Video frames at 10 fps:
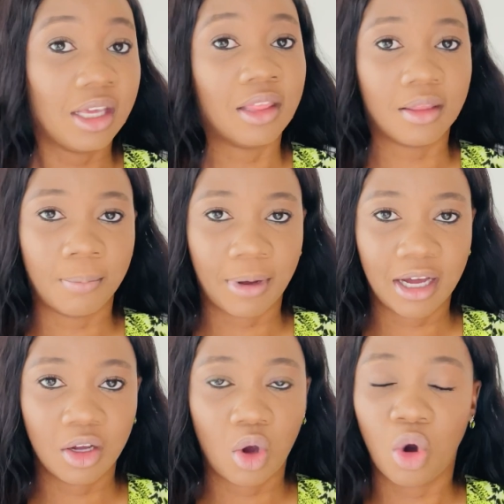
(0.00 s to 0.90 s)
in the
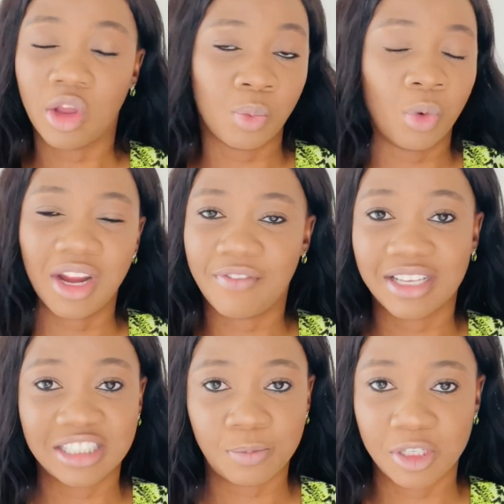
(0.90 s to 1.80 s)
bank or in
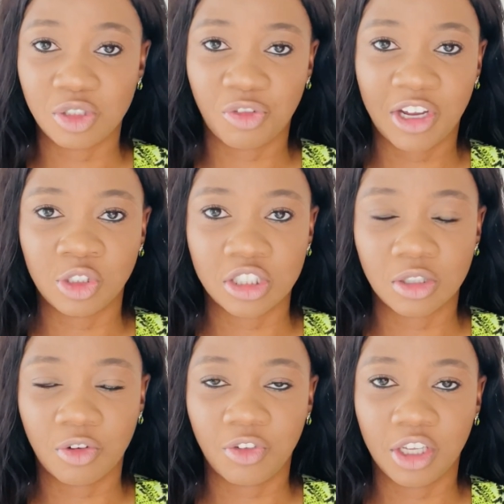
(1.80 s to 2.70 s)
whatever space you find
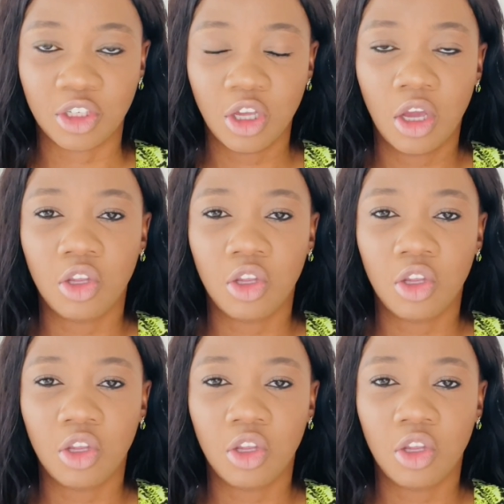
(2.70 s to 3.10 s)
yourself in,